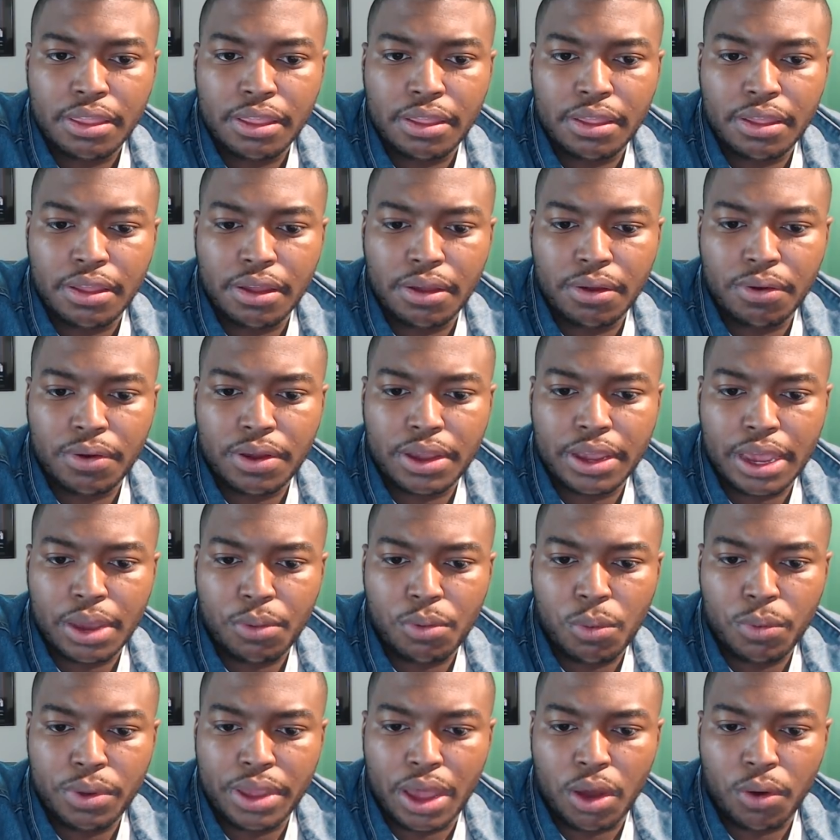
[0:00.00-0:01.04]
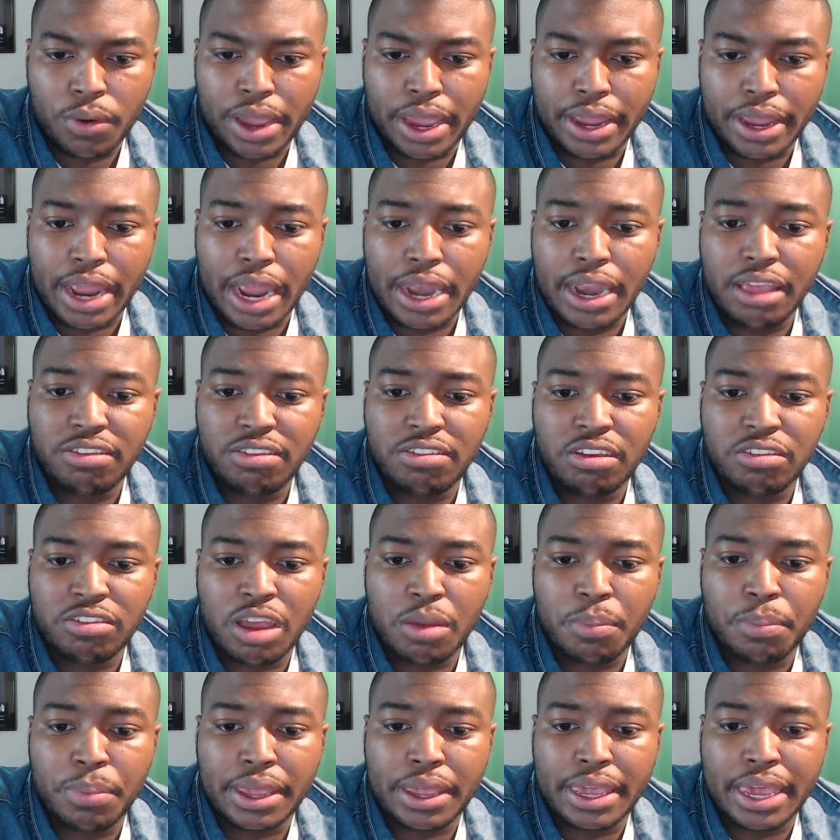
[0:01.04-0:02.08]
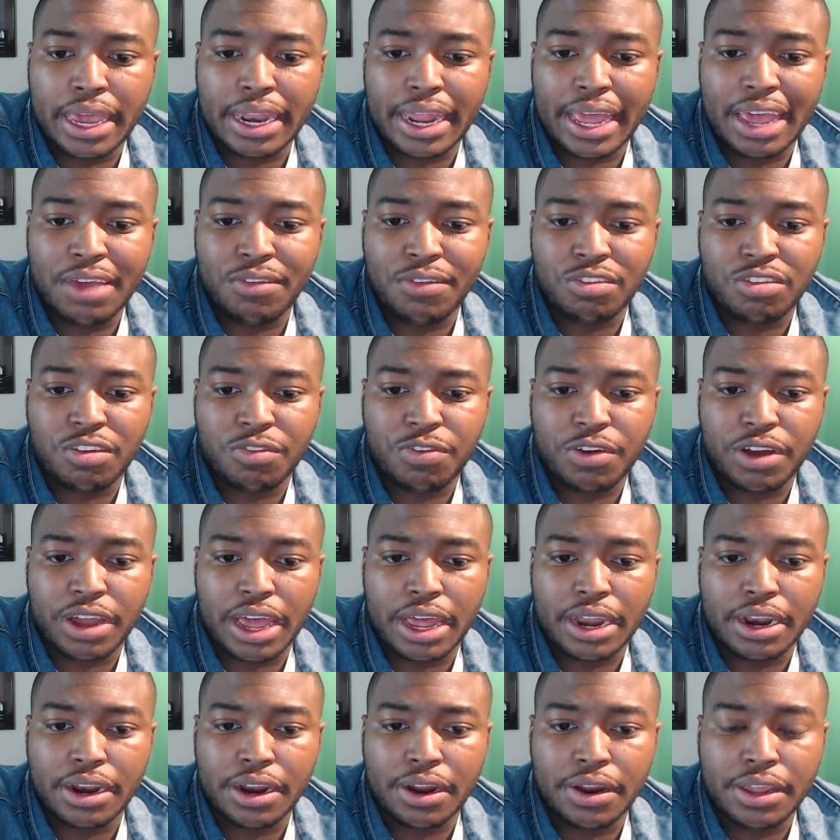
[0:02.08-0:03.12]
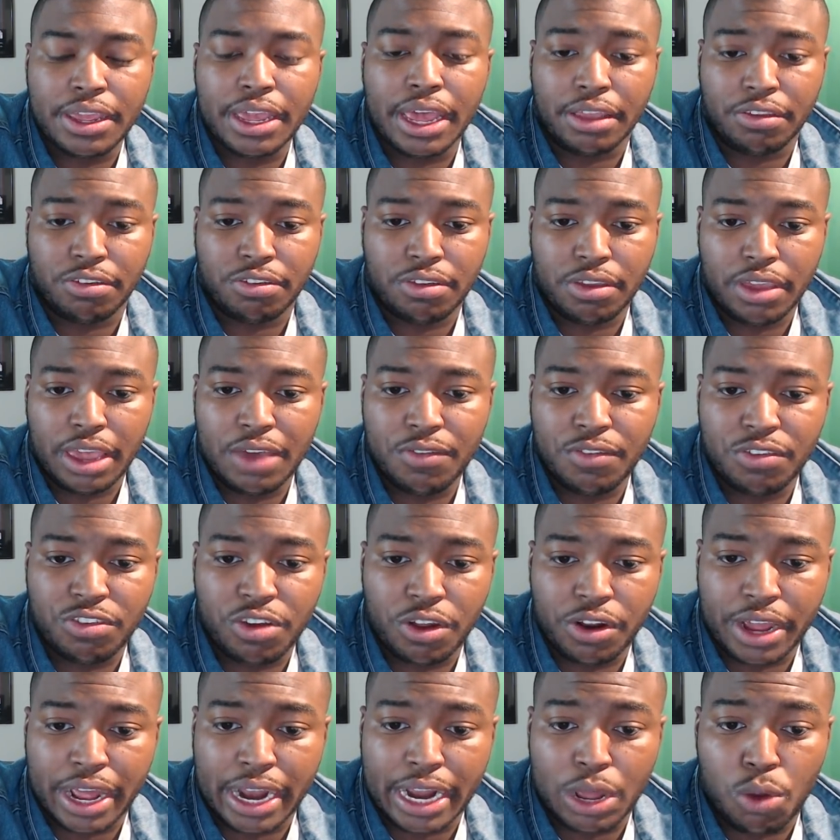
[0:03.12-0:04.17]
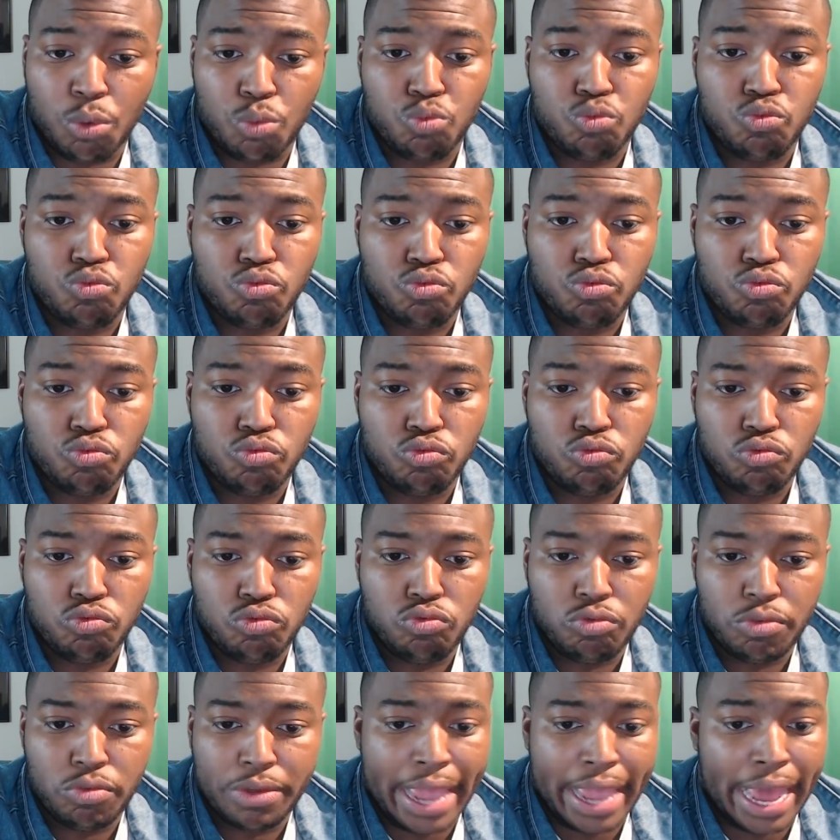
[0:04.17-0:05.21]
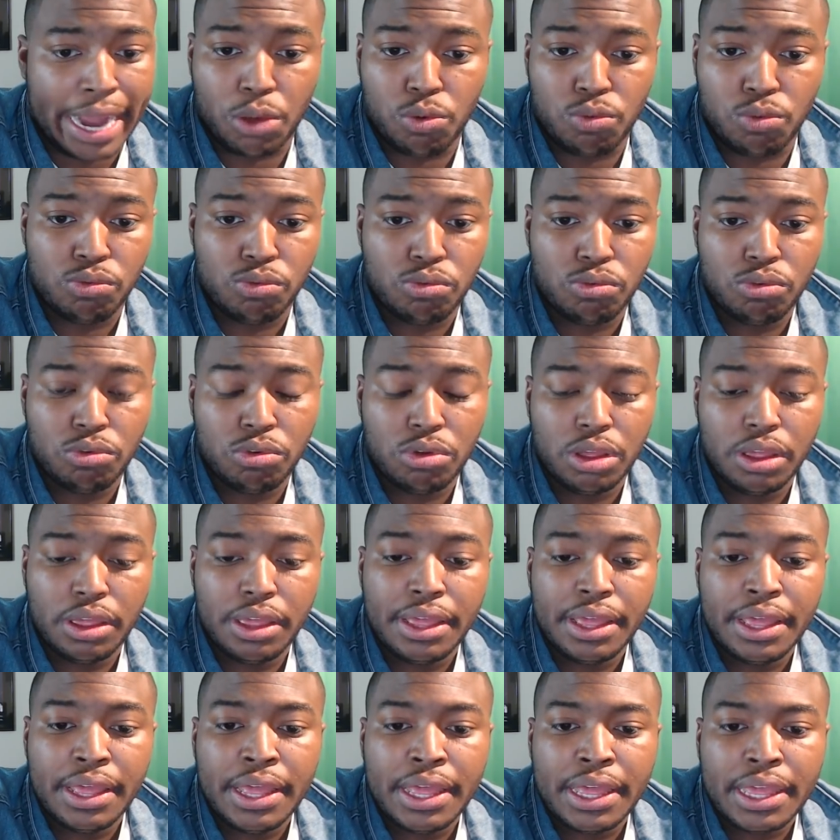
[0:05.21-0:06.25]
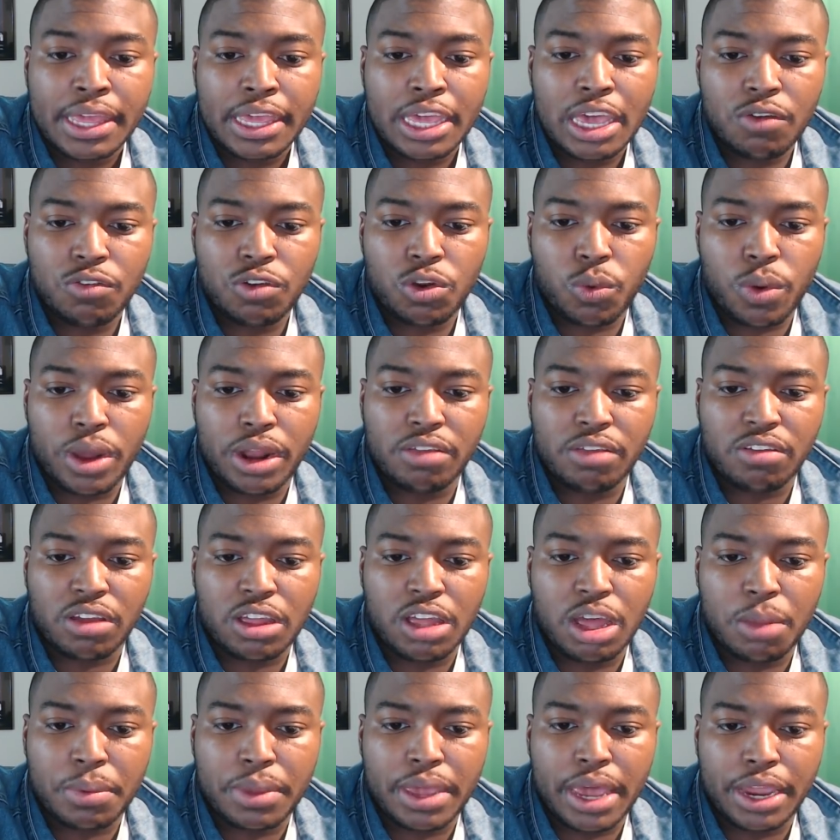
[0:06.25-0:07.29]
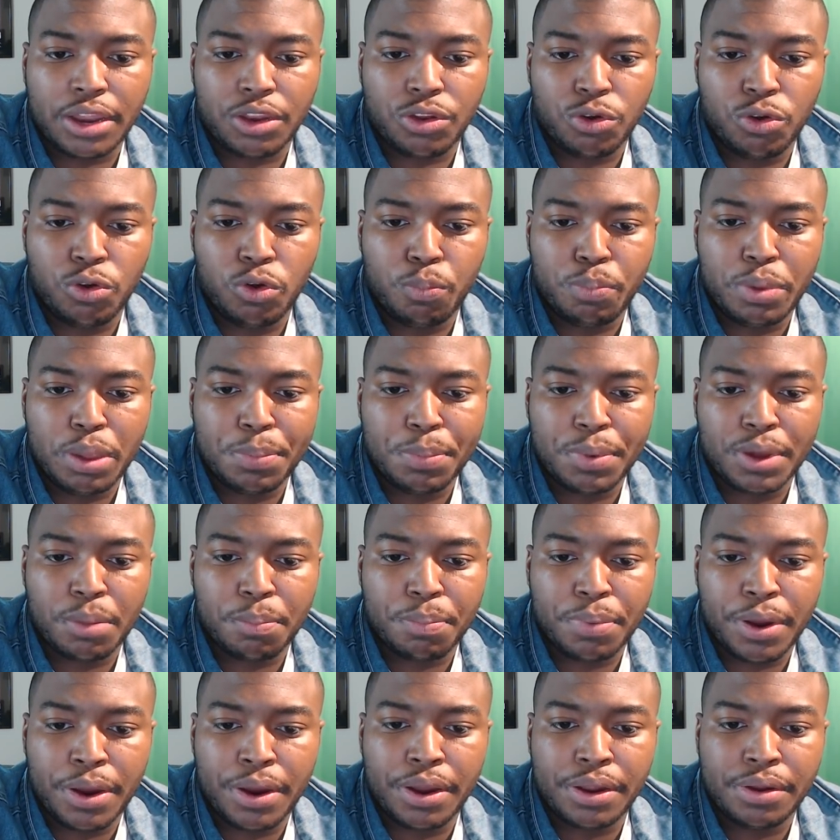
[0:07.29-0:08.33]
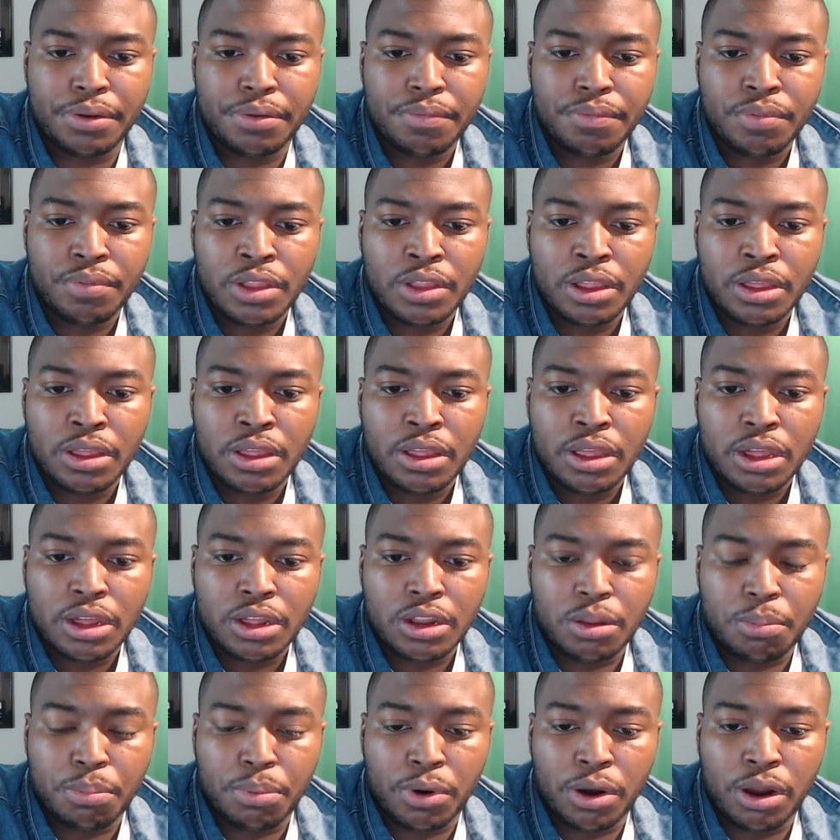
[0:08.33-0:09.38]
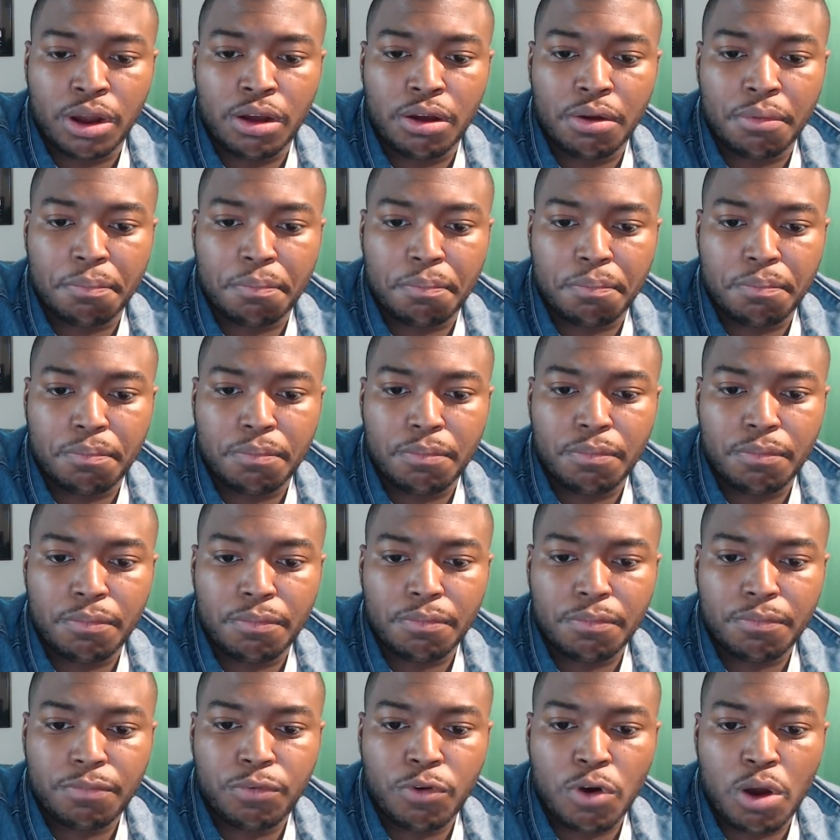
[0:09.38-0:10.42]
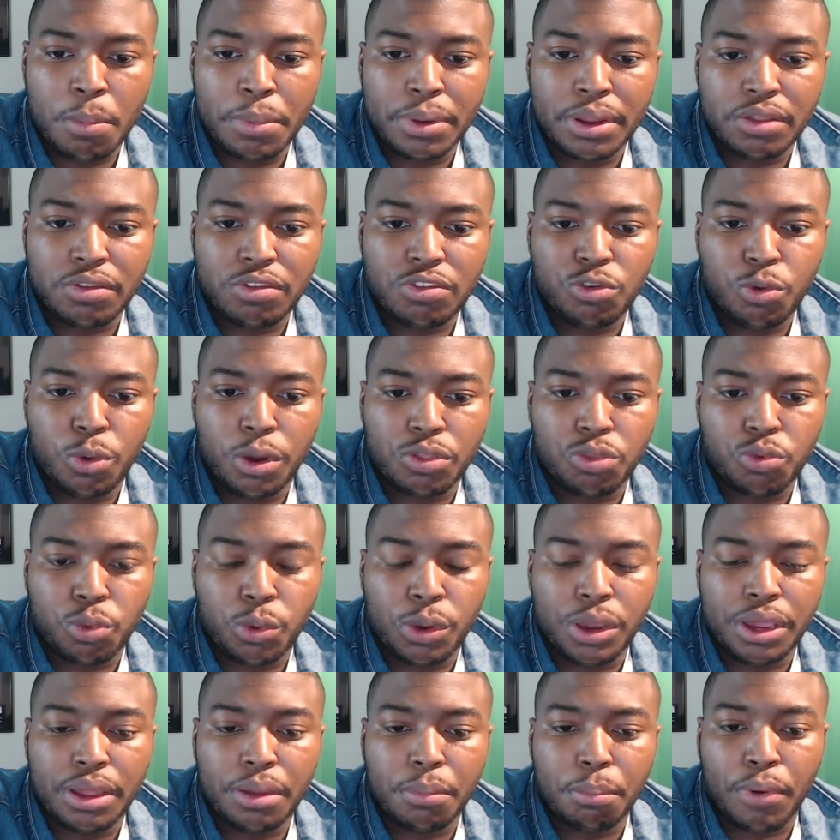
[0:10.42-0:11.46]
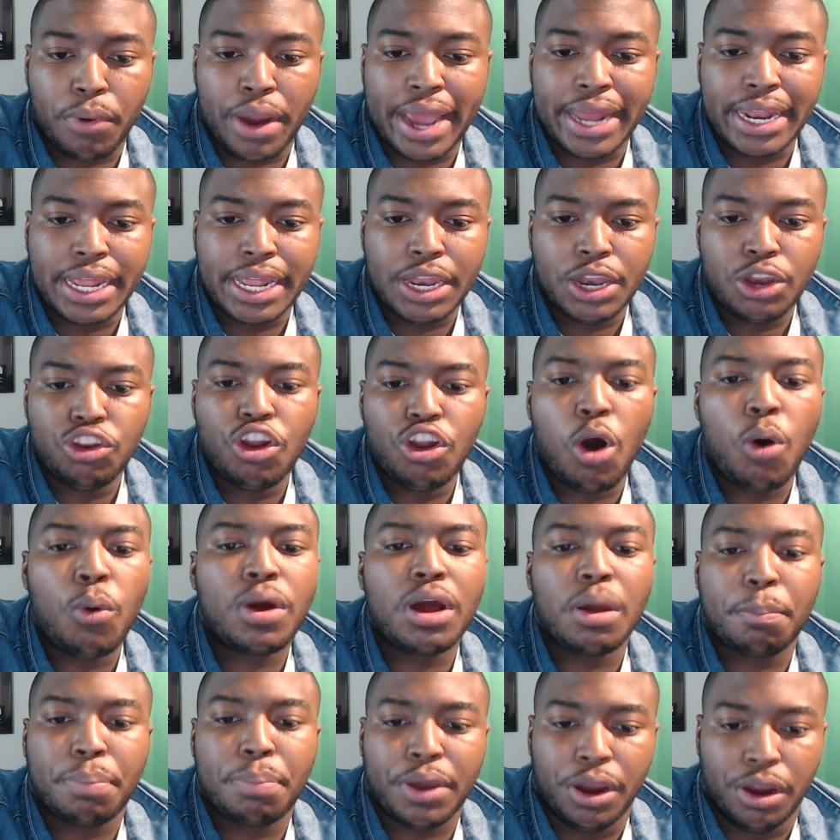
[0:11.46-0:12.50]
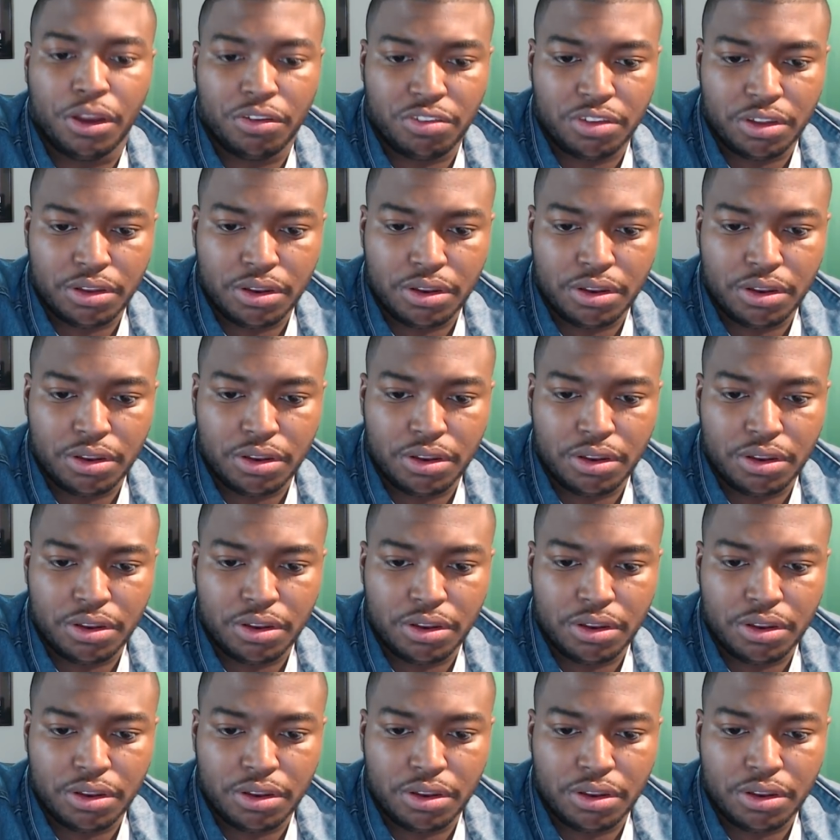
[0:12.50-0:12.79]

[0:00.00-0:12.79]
Okay, where we at? Okay, they need CJ, but get Evans the fuck out of there. Yes, Evan Turner gotta go. Gotta go. Kevin Durant is a cupcake dude. People comparing LeBron Foreman to a 3. Brandon, no comparison.